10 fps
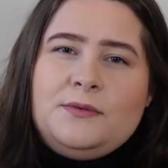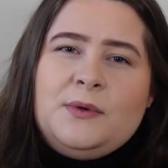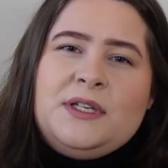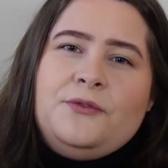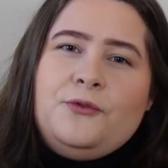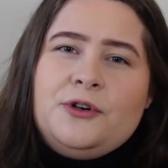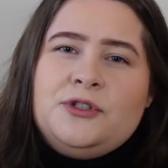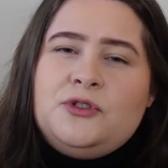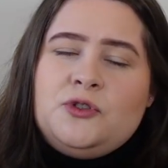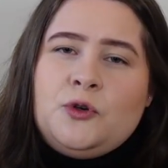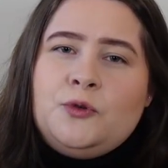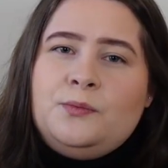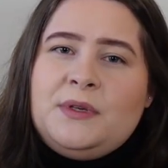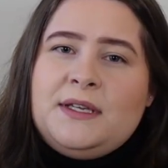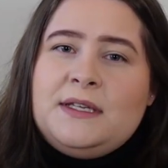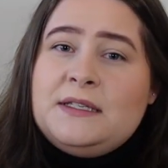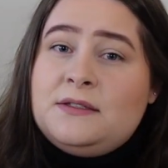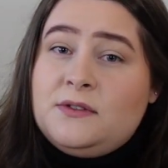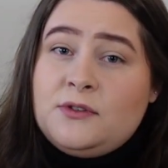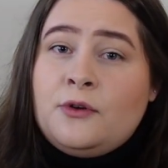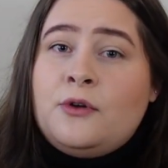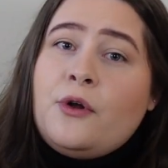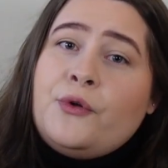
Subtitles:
When he first showed me his stock